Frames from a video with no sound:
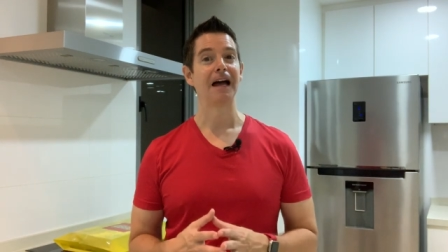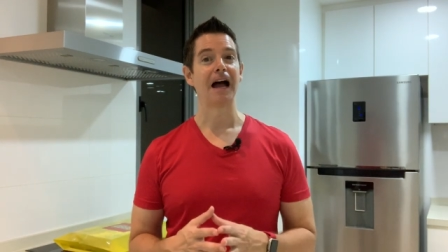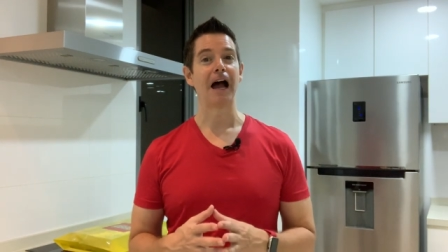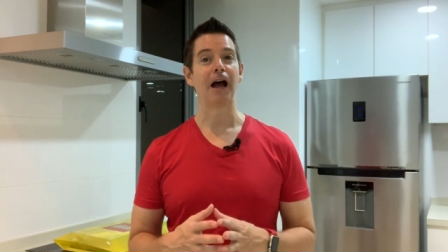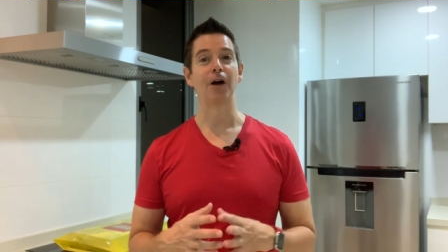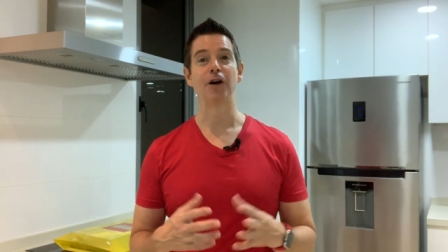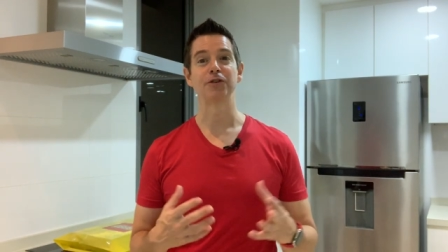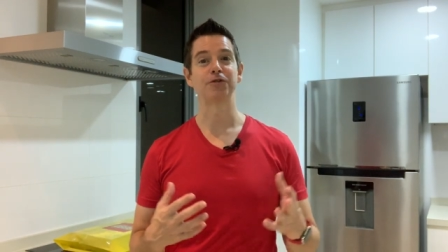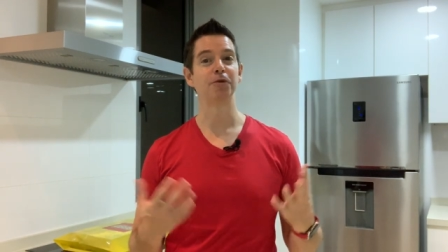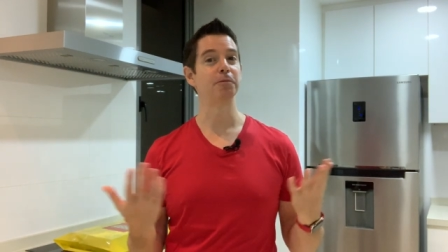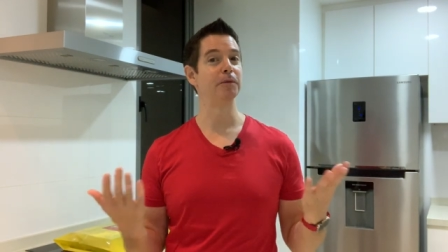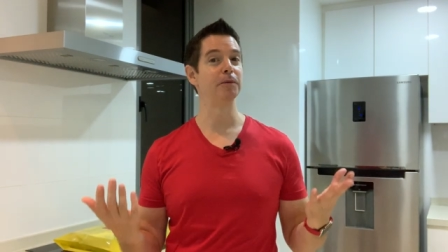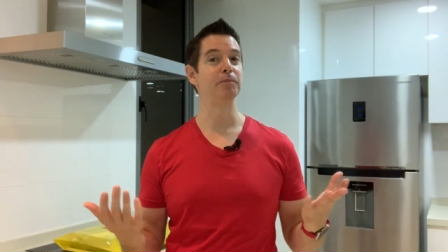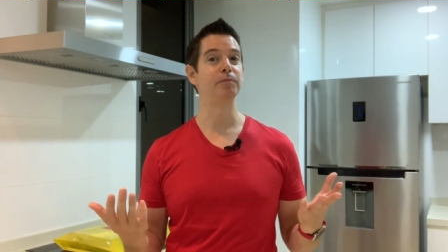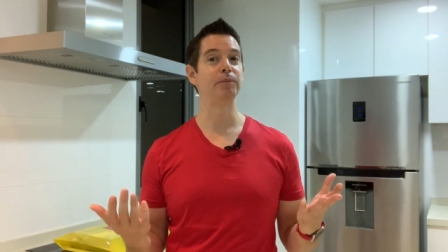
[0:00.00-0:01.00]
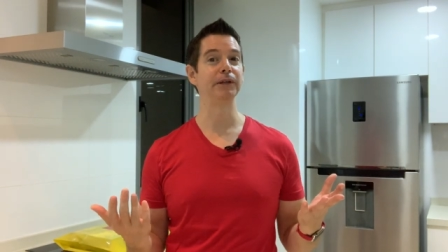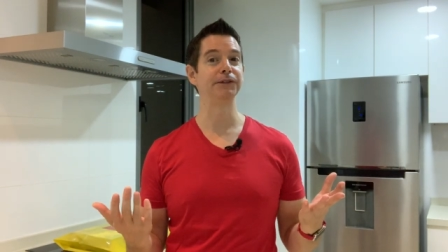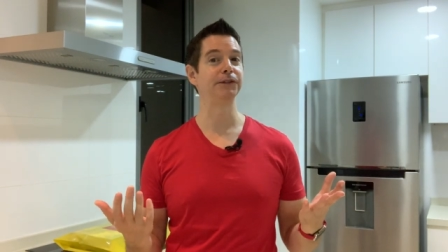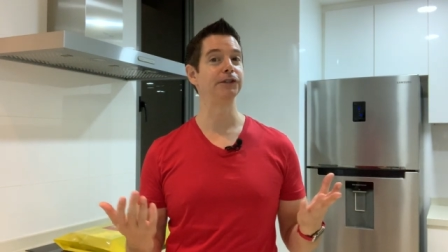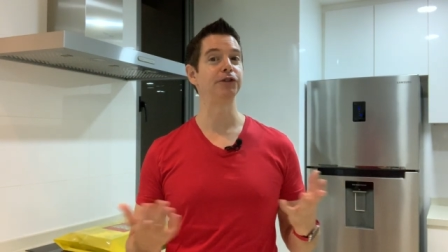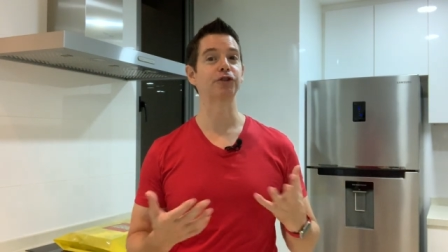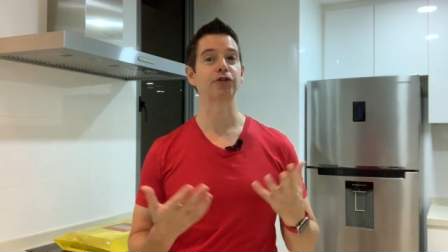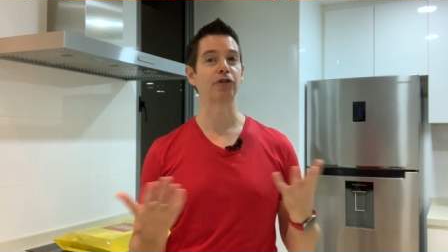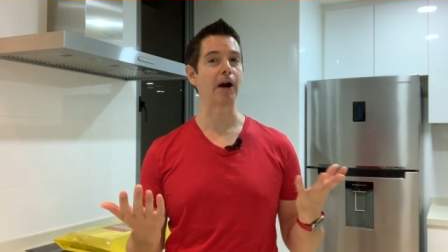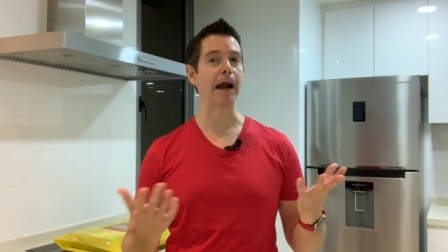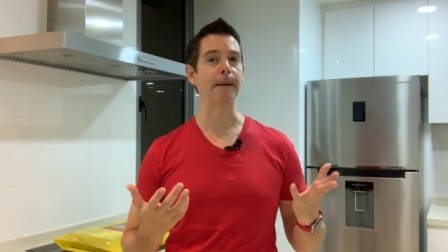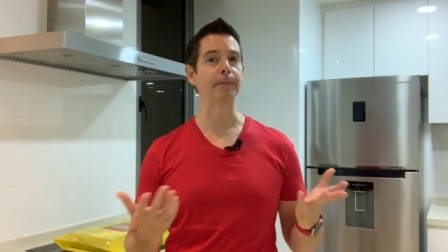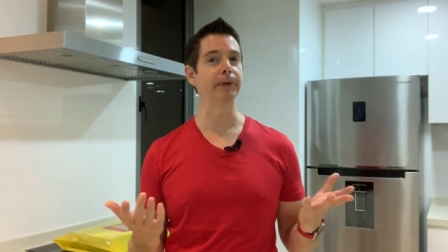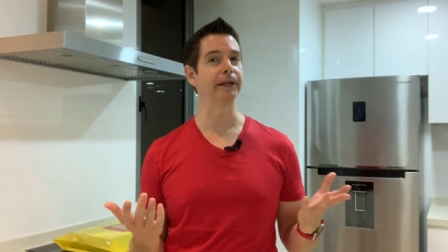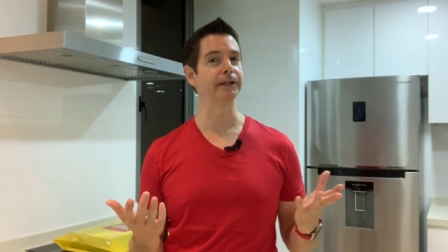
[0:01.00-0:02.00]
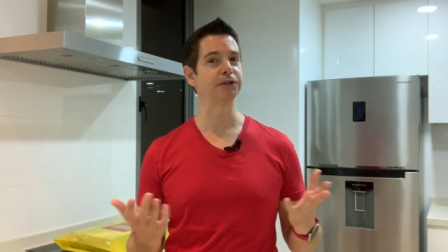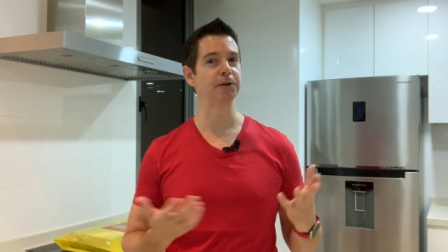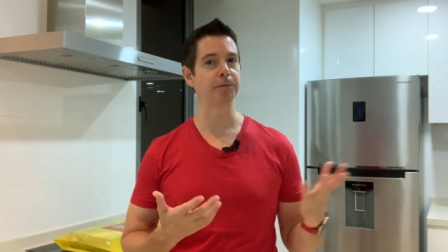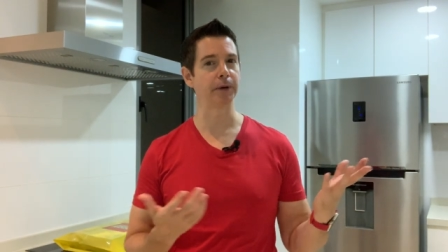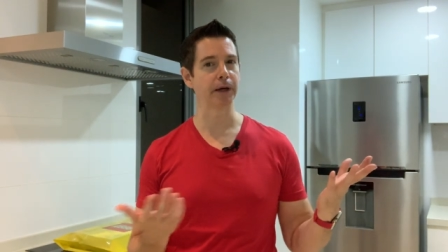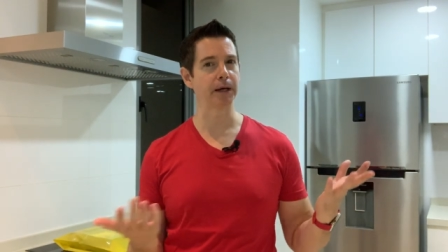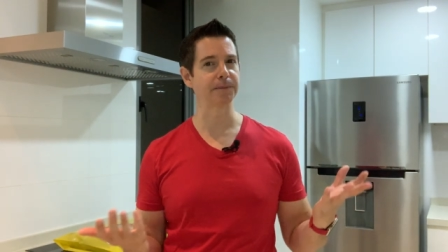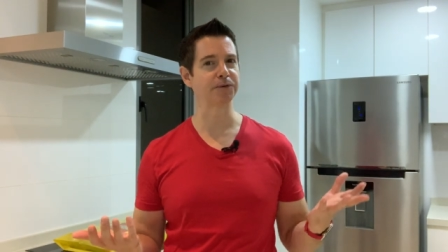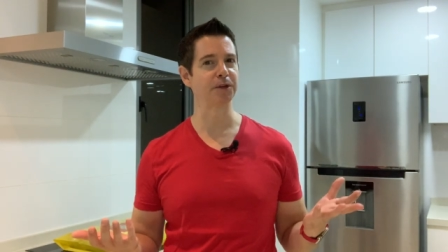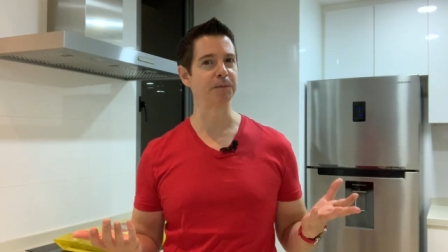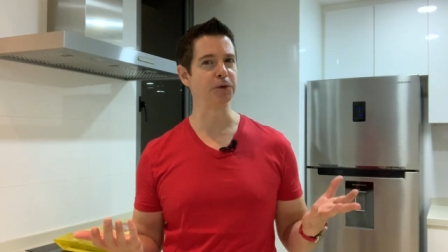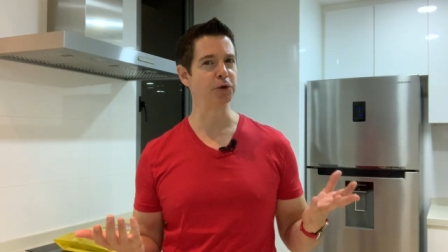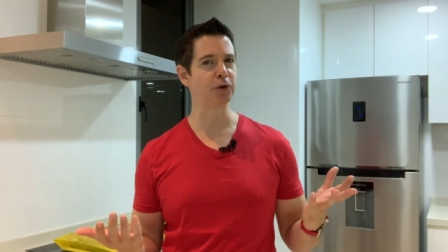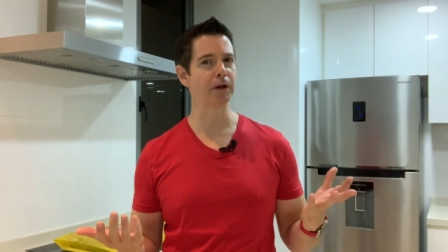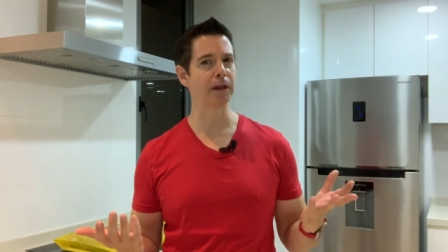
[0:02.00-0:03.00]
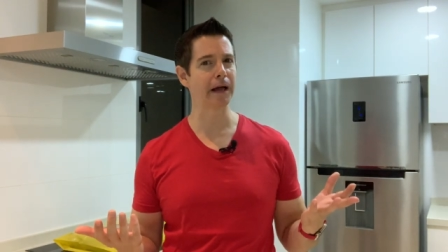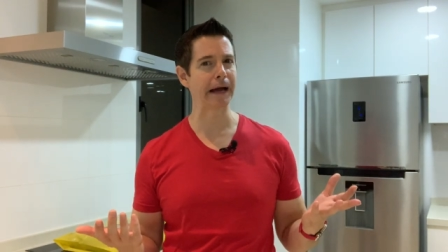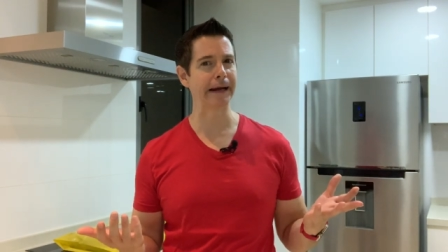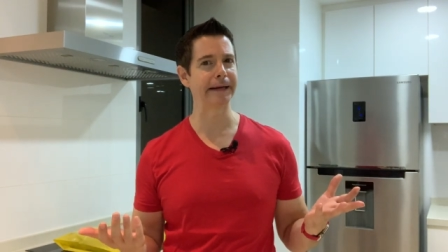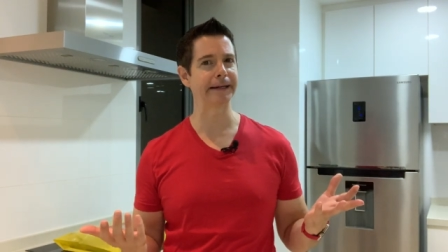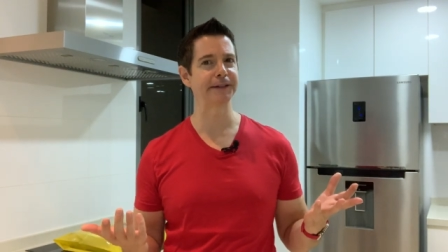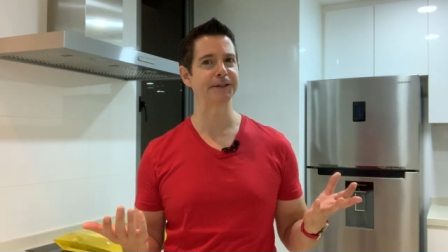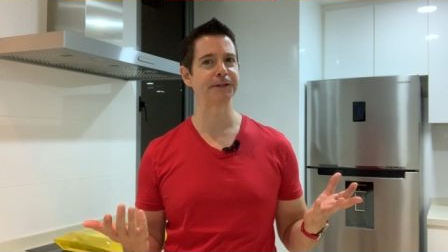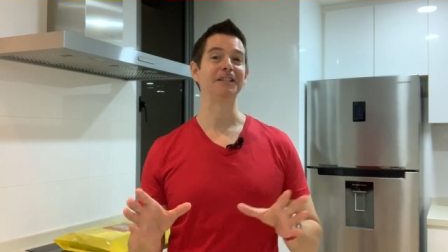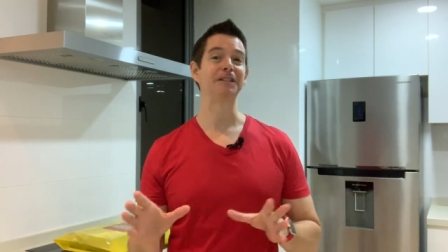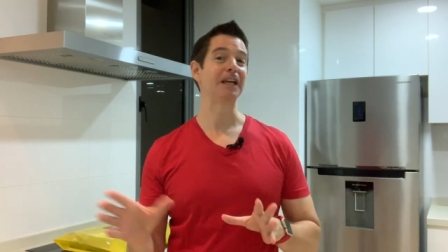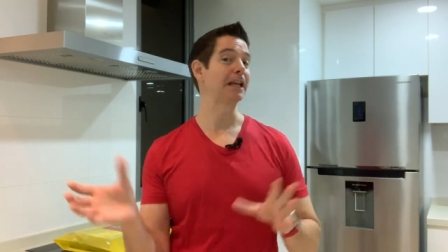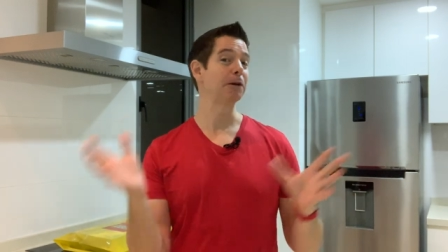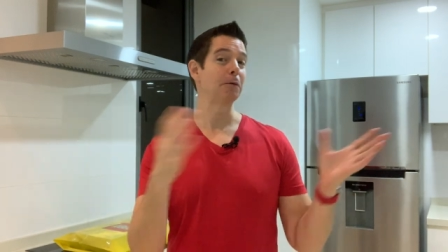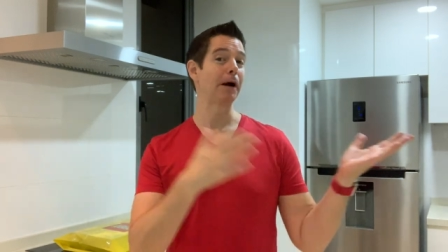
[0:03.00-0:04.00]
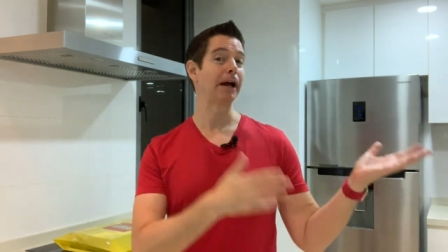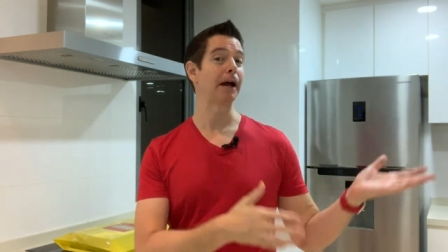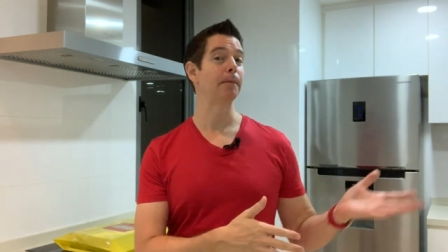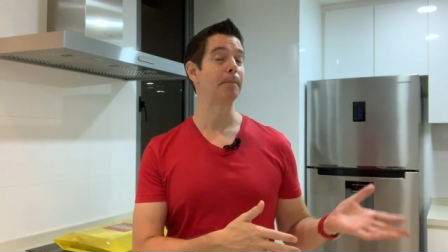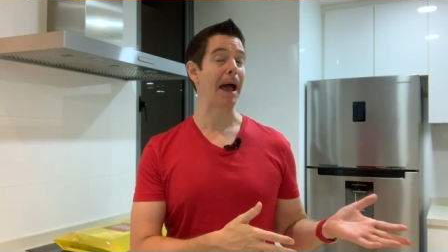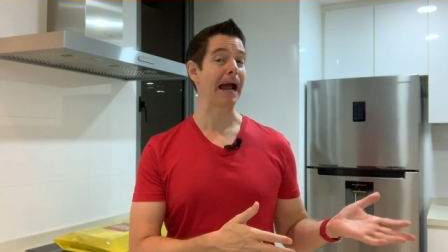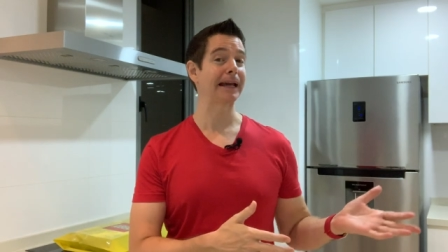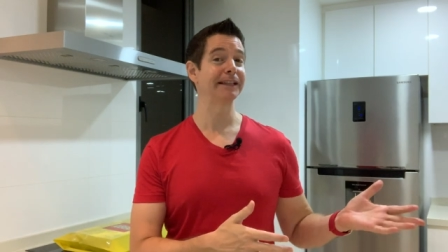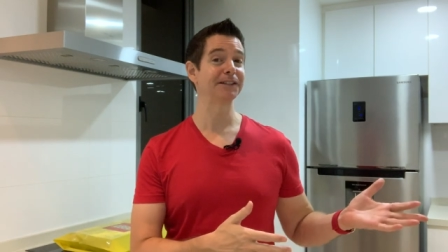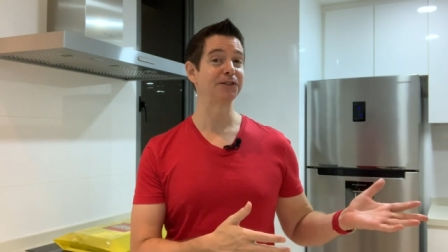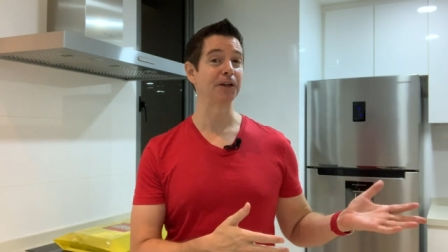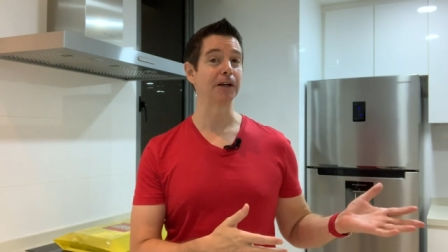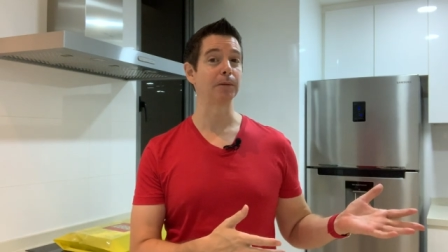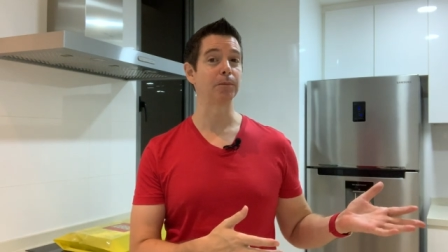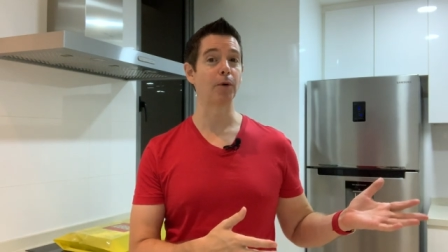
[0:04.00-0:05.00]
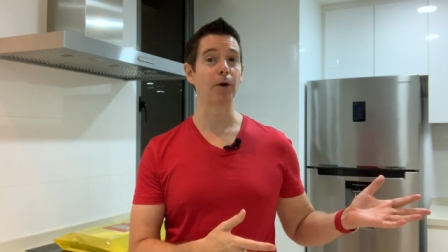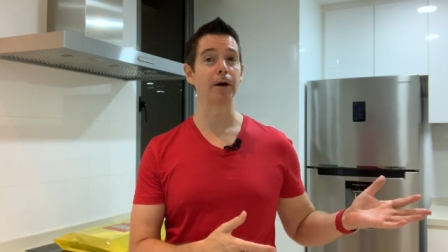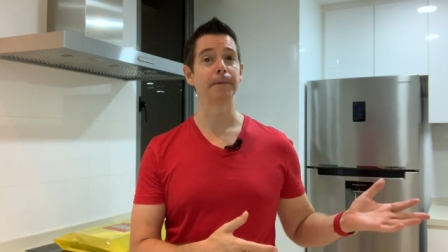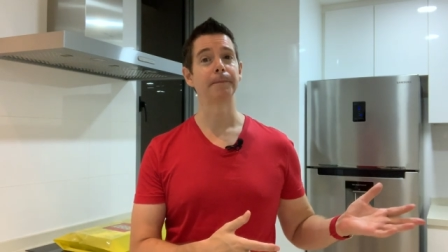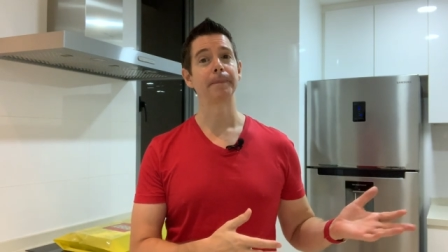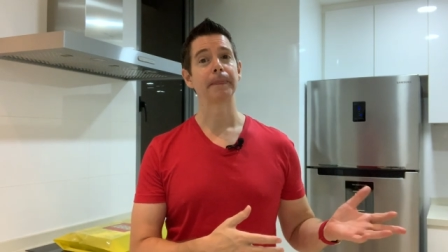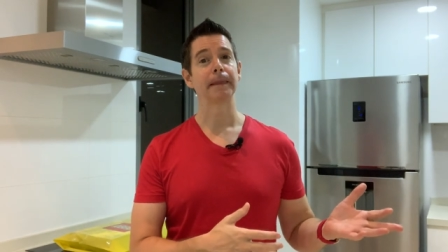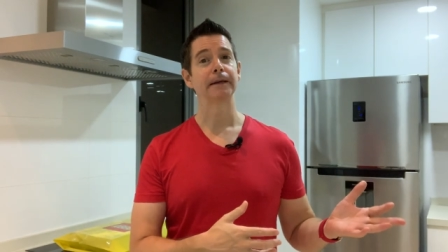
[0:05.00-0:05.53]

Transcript: I also have been busy scrambling to pick up some new clients. Anyway, I'm back in Singapore.